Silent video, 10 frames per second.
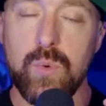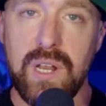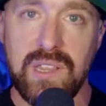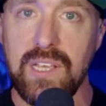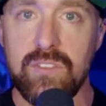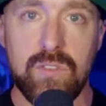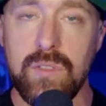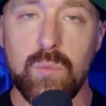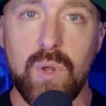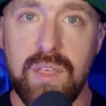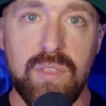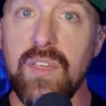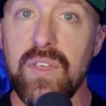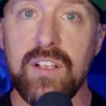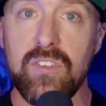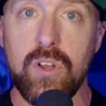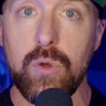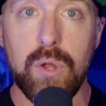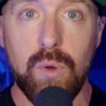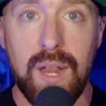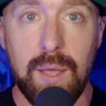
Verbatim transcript: When I think when I think things aren't going right,